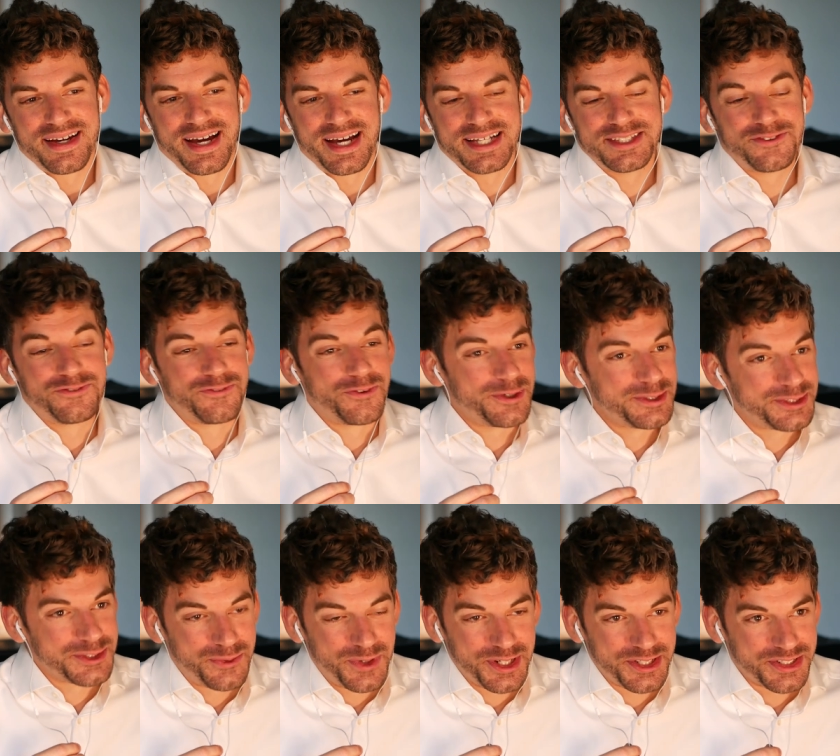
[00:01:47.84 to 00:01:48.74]
as a
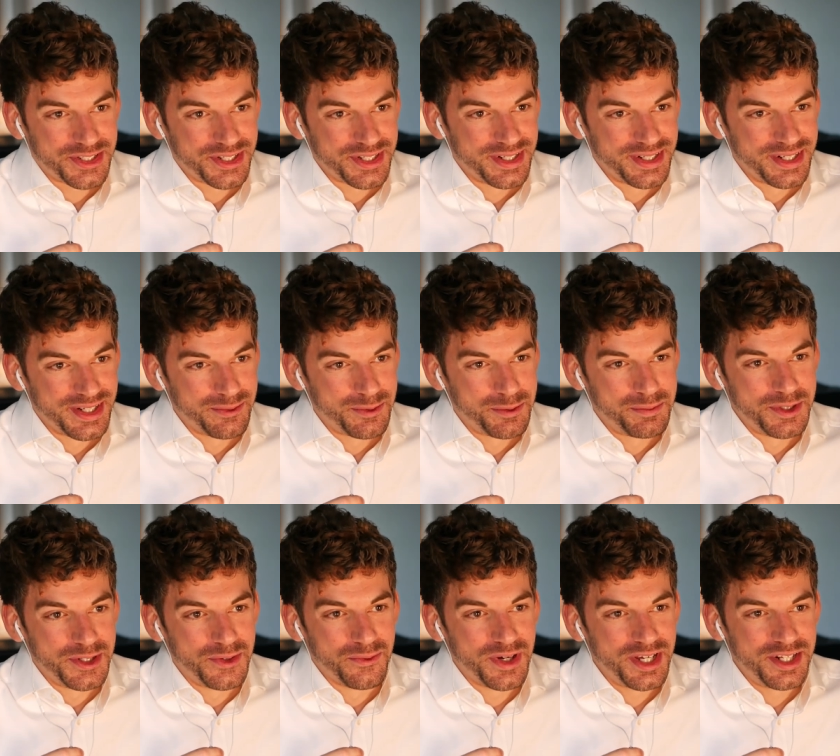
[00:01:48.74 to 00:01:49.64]
first question, it would
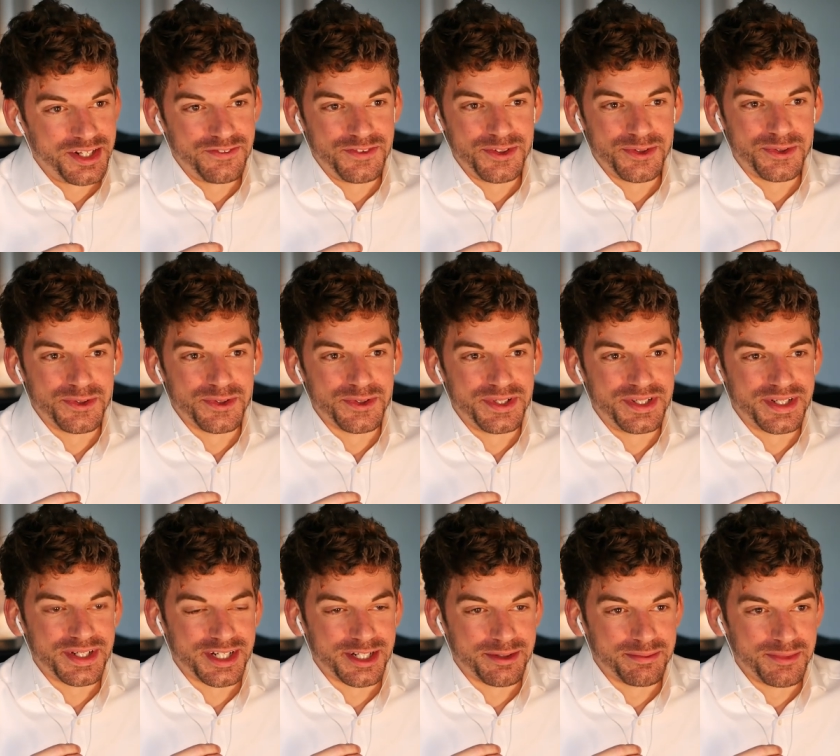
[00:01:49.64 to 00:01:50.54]
be great if you
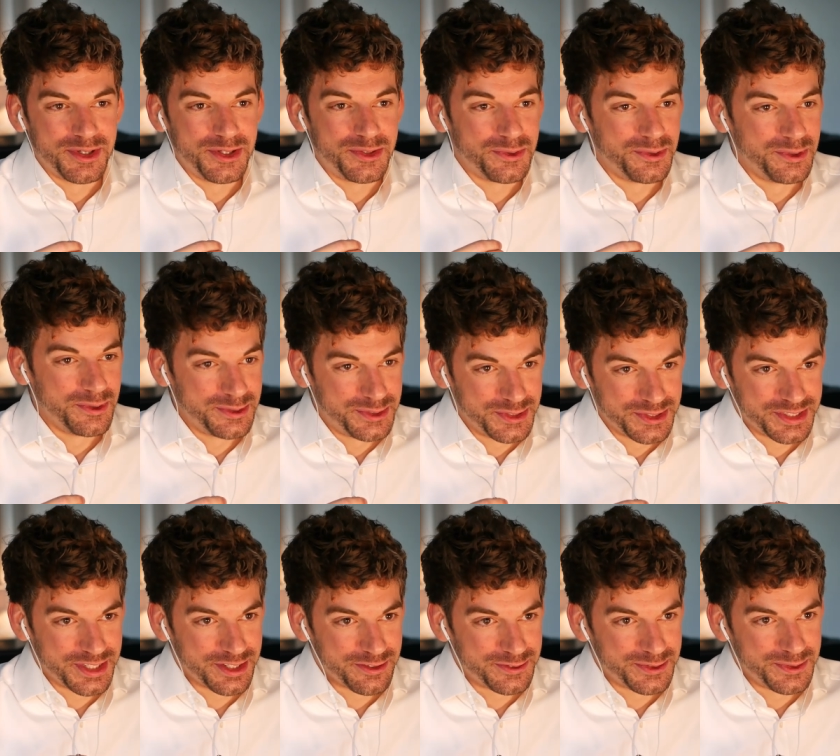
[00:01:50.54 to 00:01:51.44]
could um, introduce
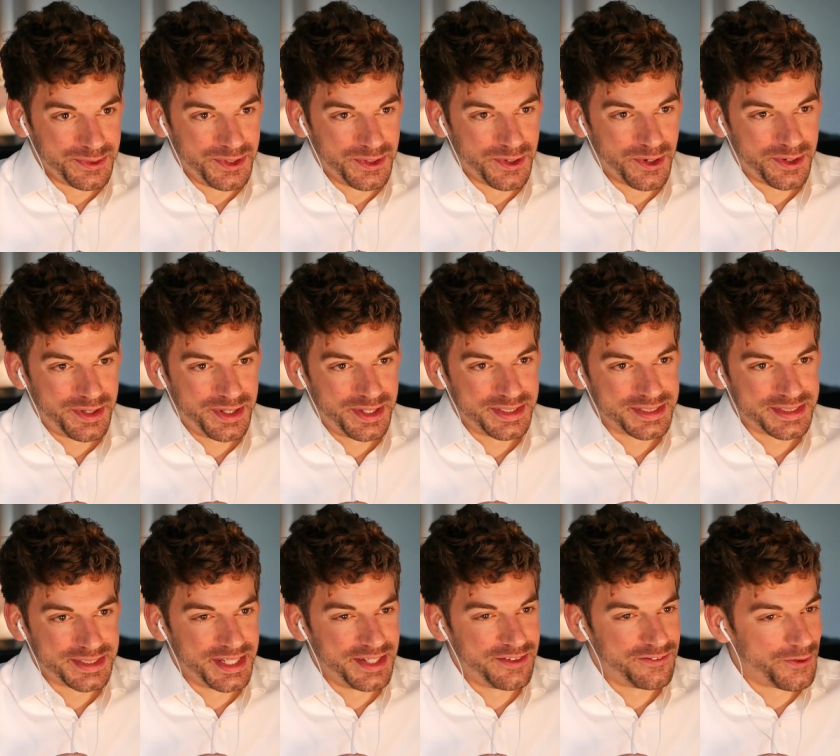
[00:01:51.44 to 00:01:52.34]
yourself to the
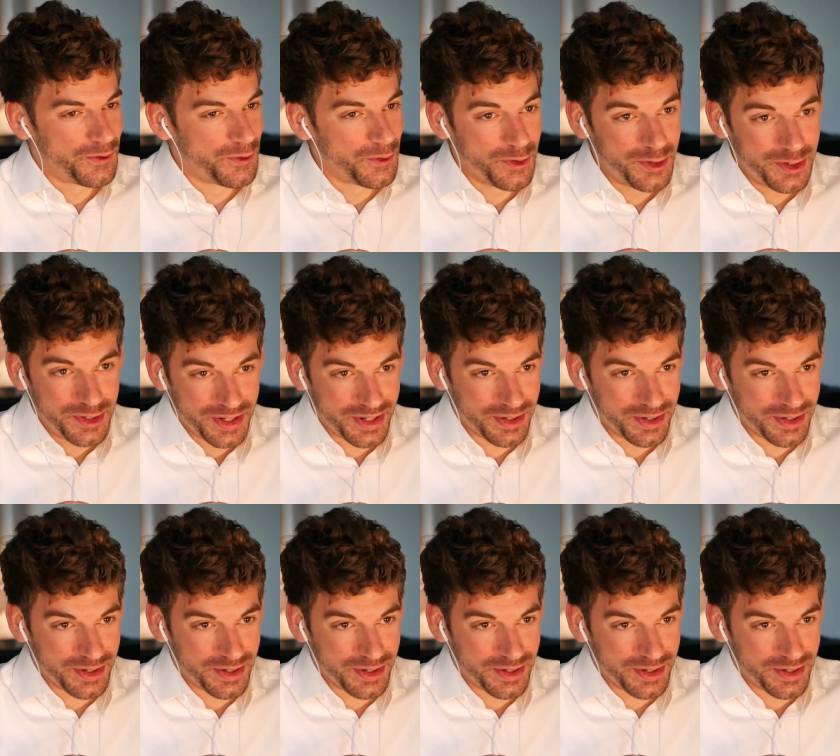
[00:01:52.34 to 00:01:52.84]
audience. They've heard